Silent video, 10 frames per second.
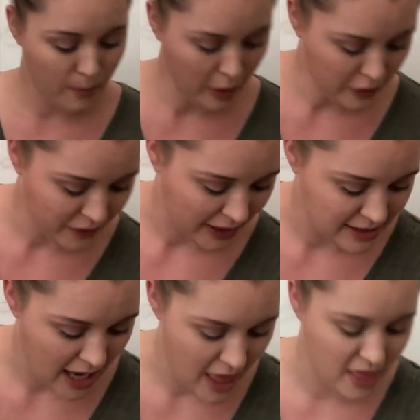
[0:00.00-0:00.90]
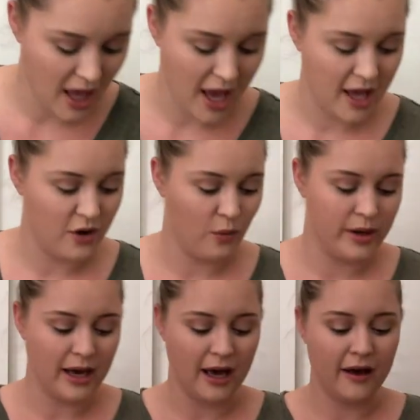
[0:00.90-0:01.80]
Perfect, and then
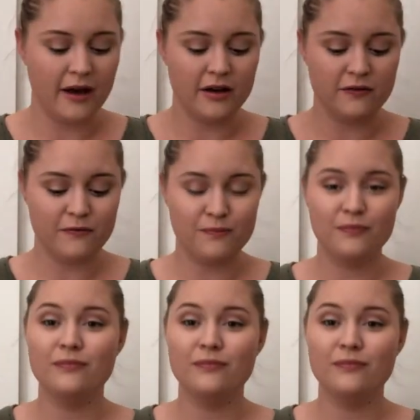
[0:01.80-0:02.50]
we have